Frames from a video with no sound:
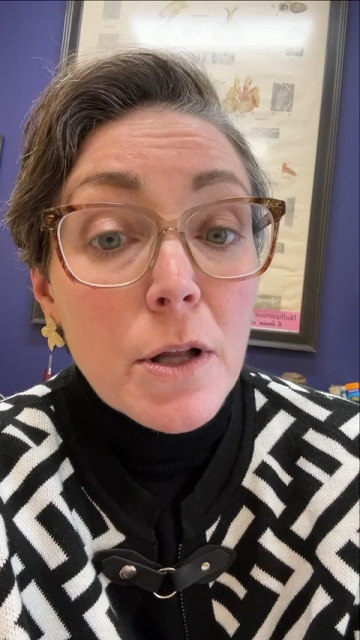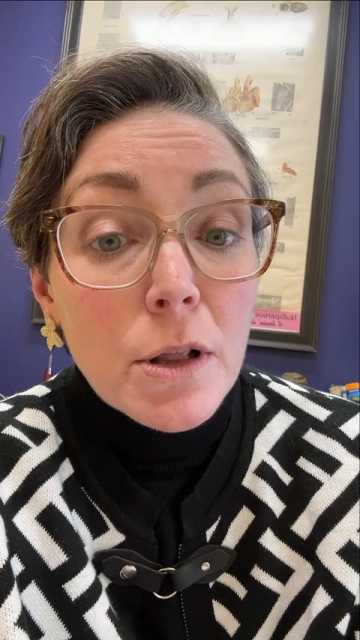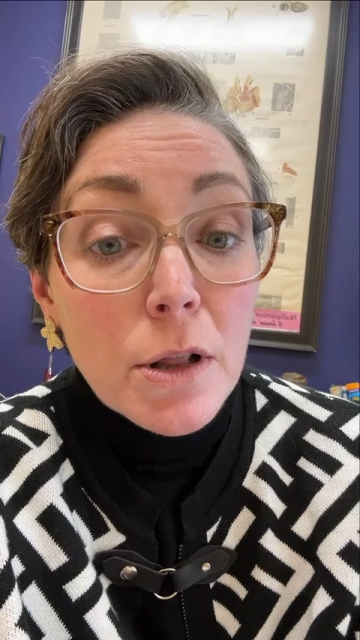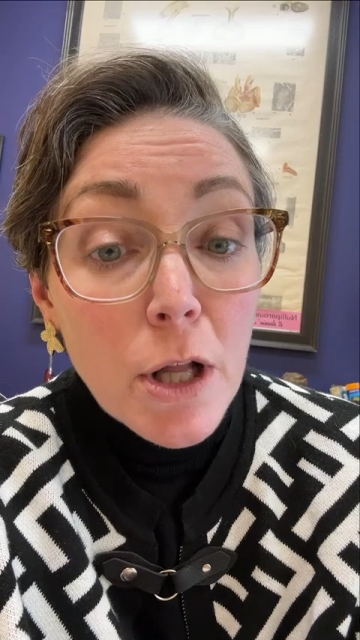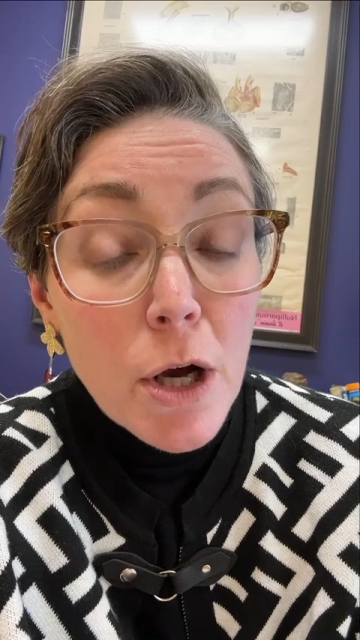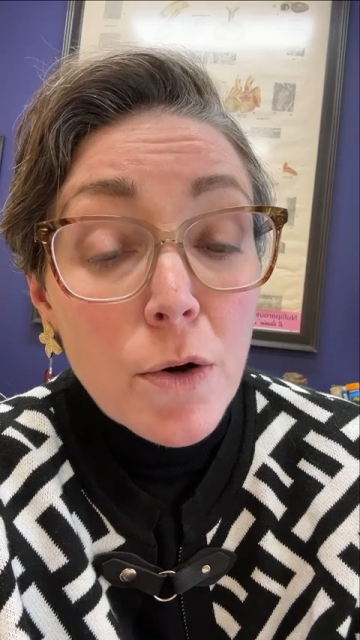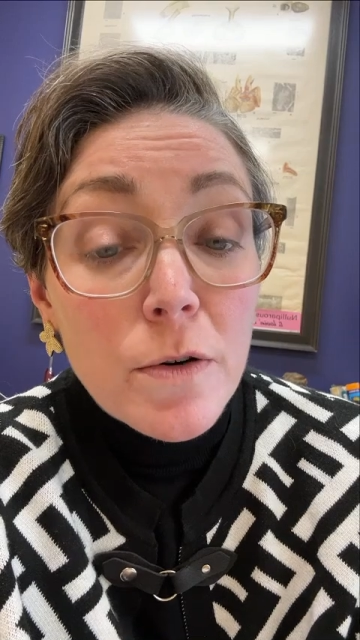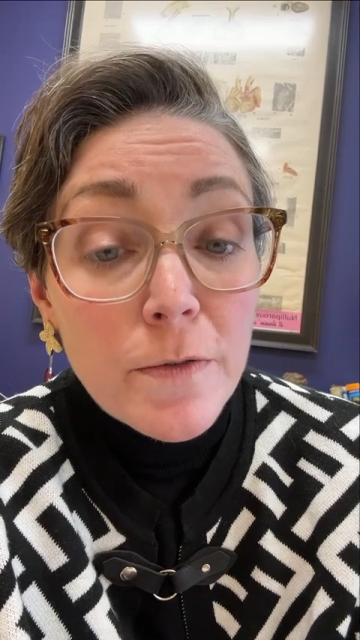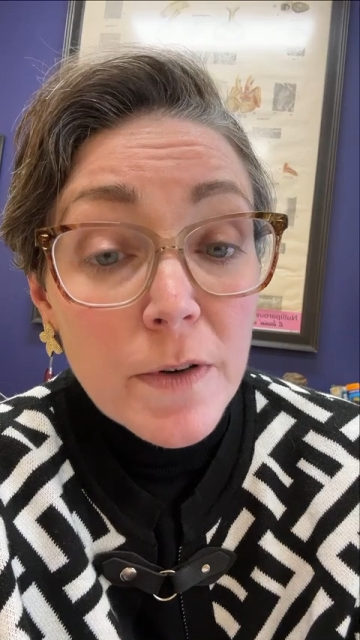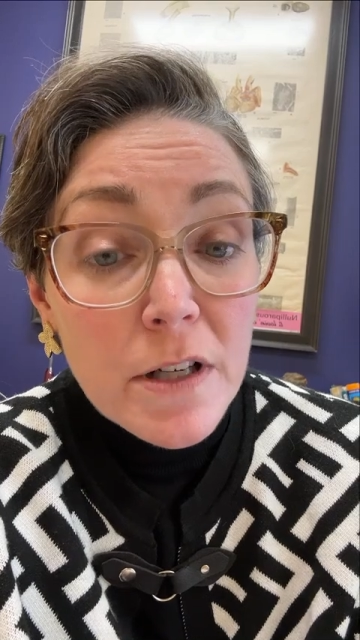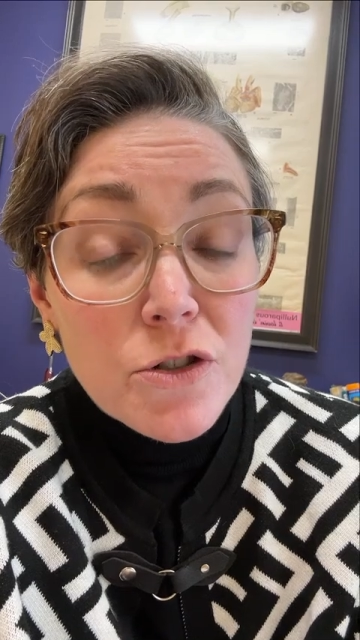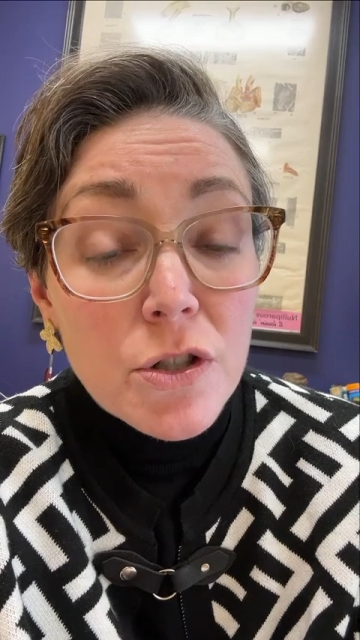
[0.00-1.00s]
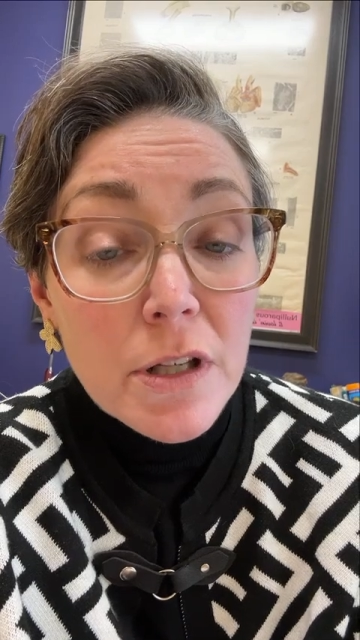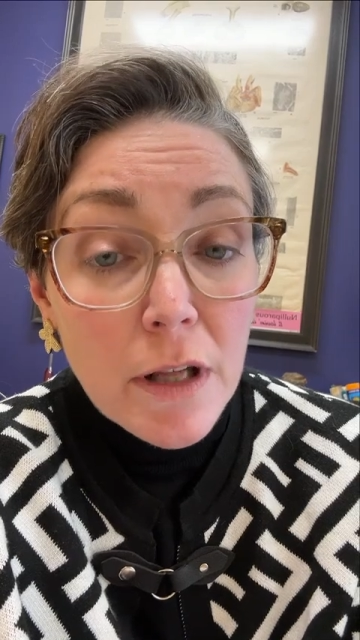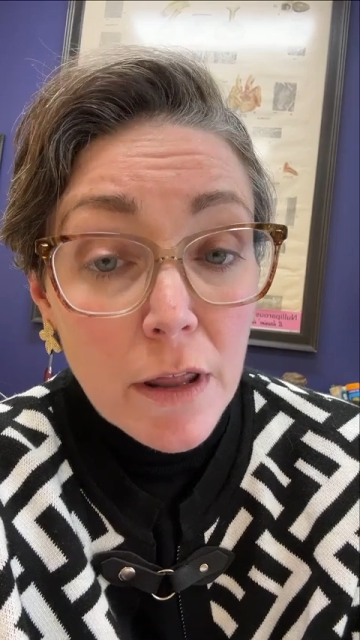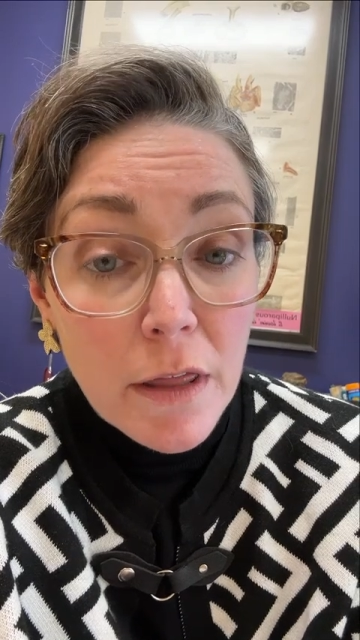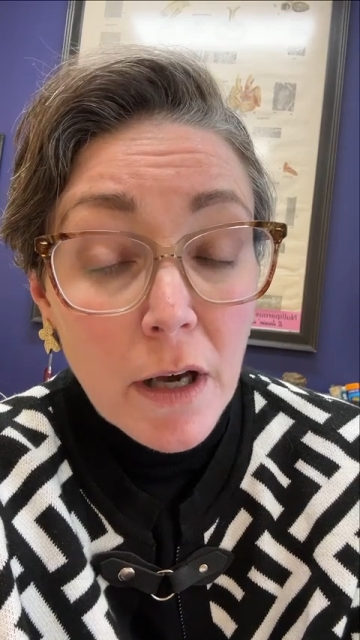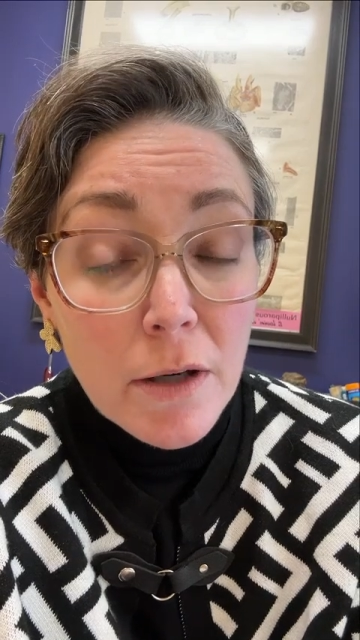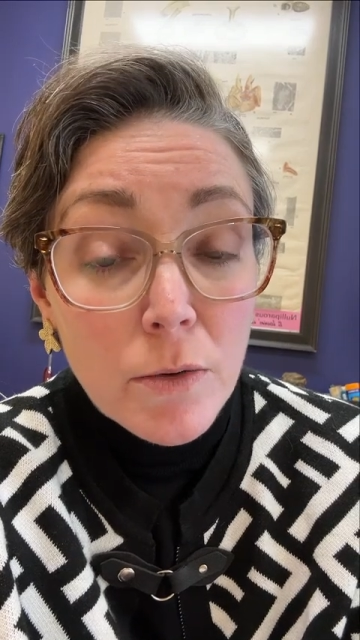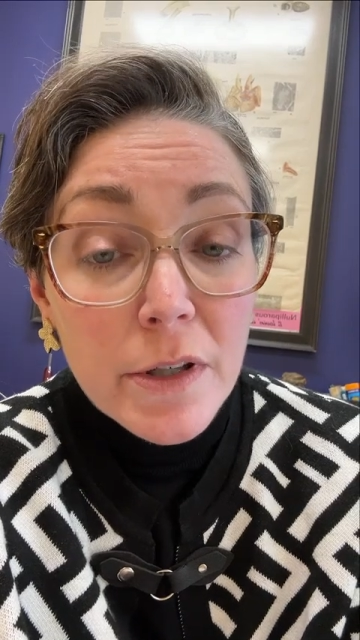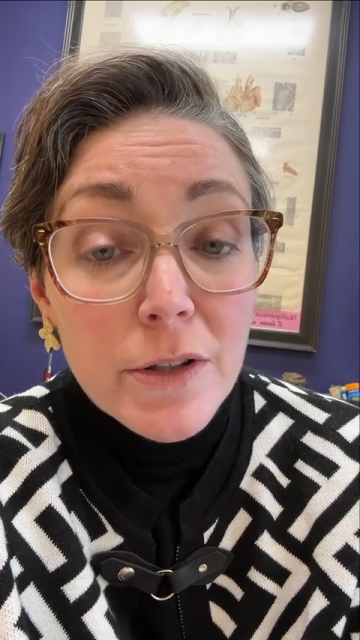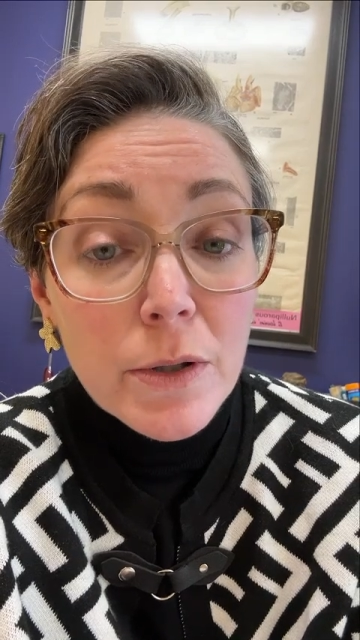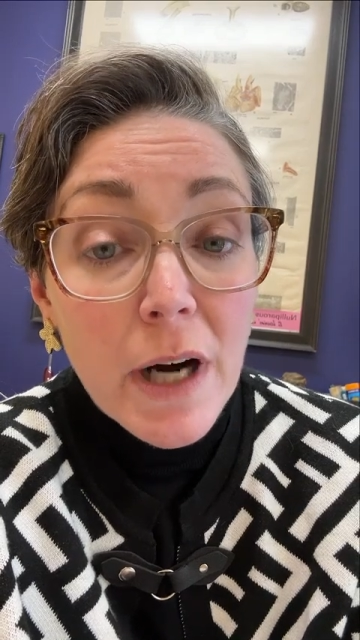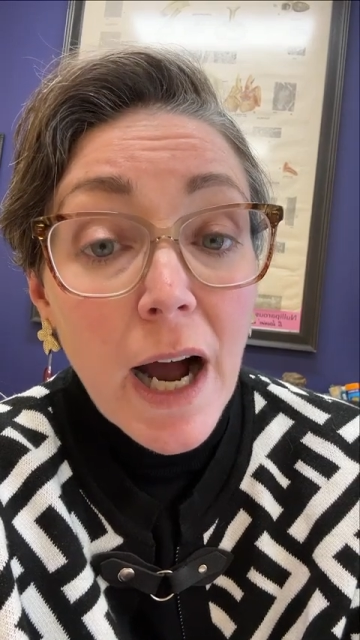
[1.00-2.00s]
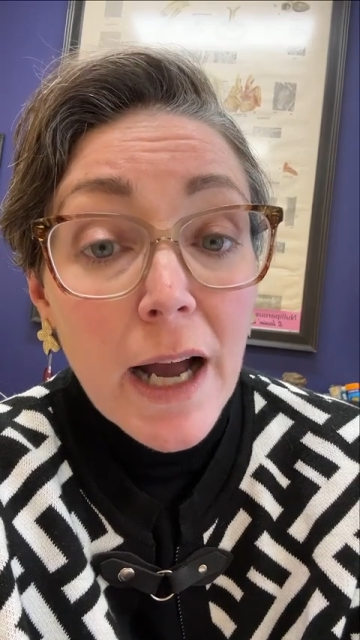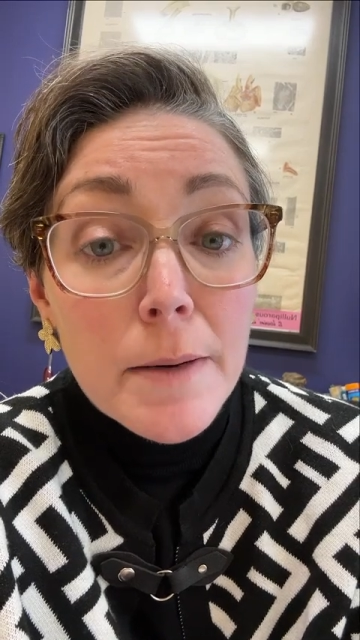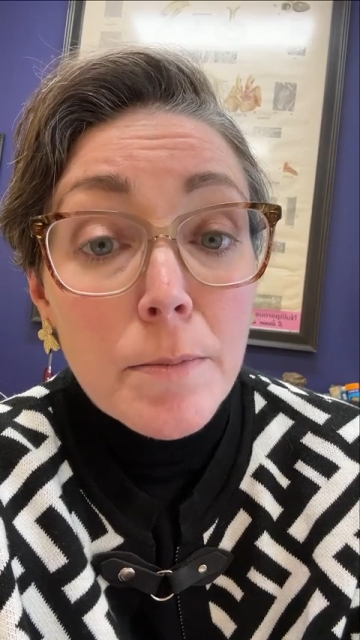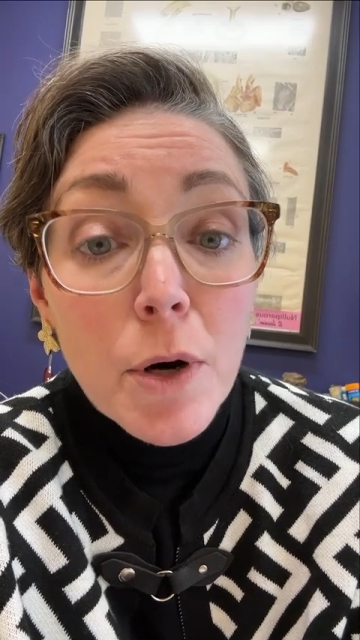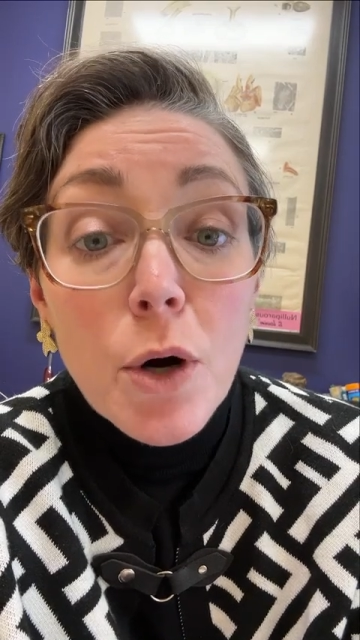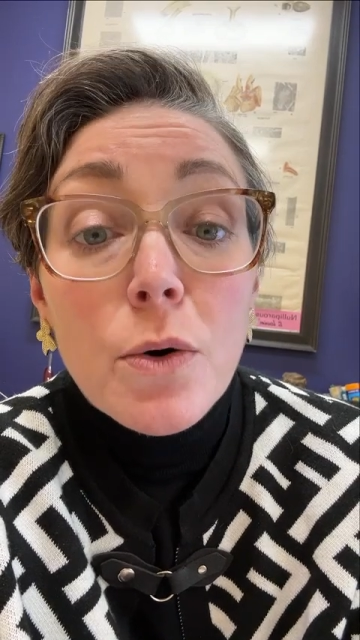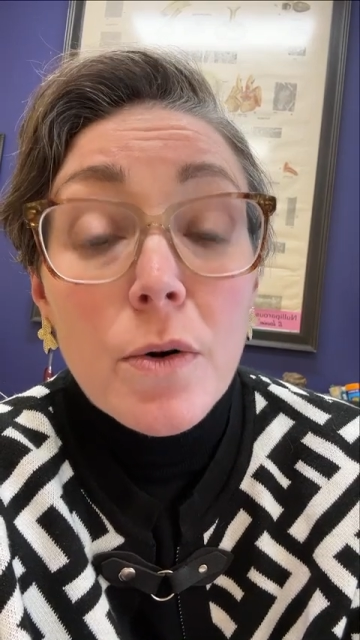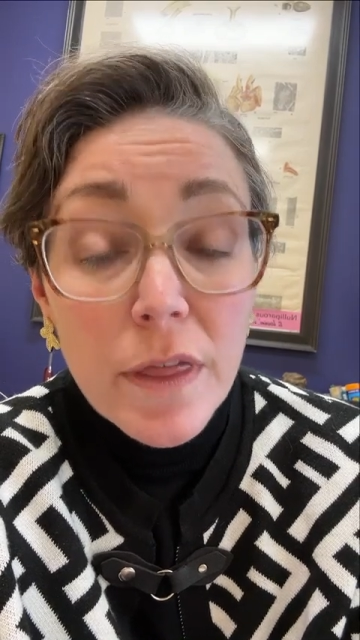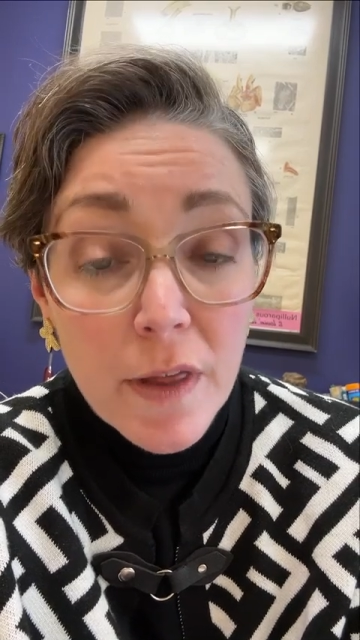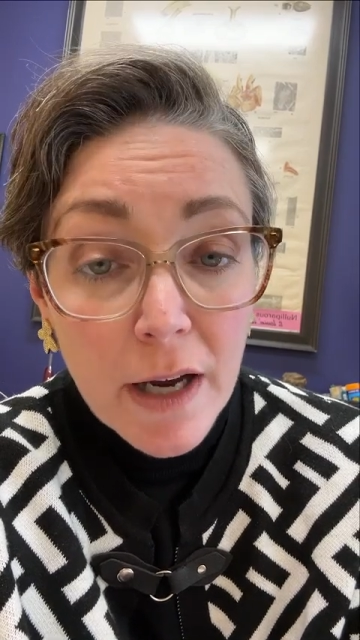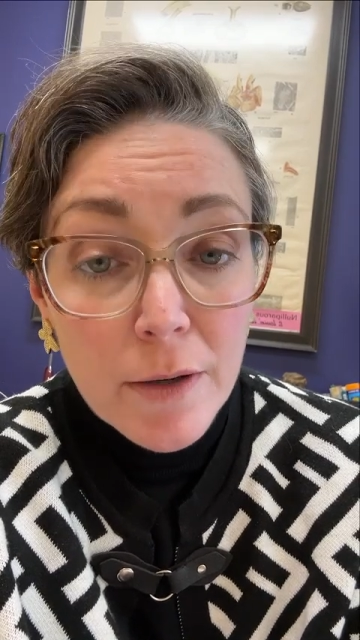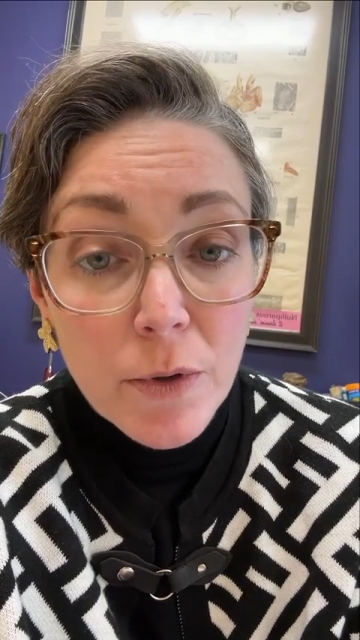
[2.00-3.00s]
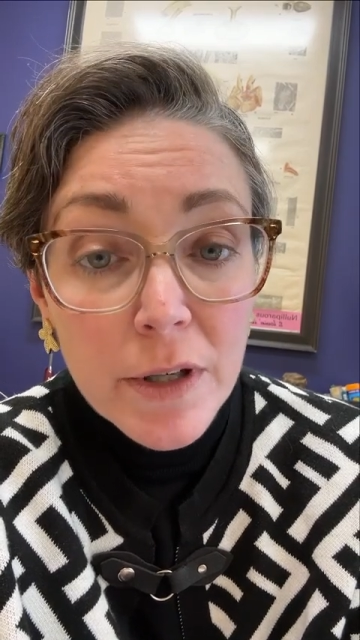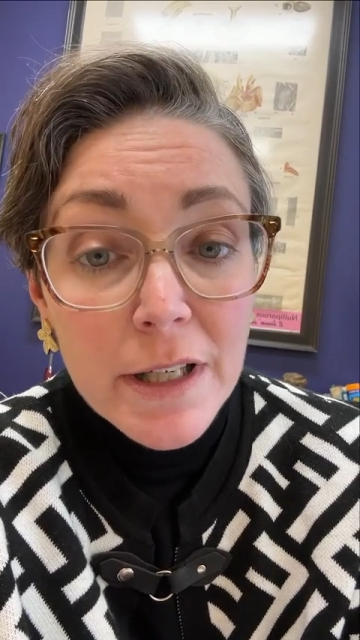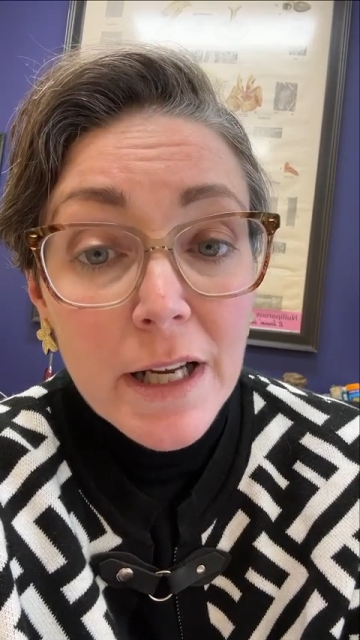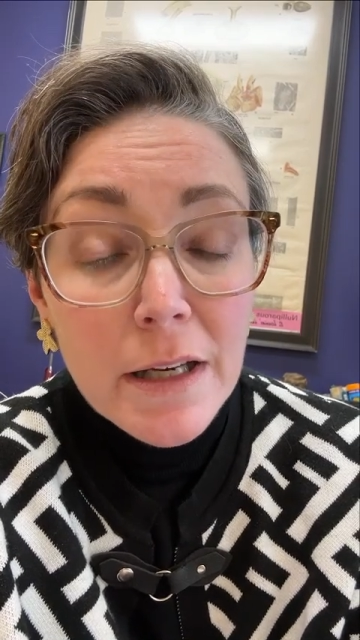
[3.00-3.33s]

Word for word: low functioning thyroid or hypothyroid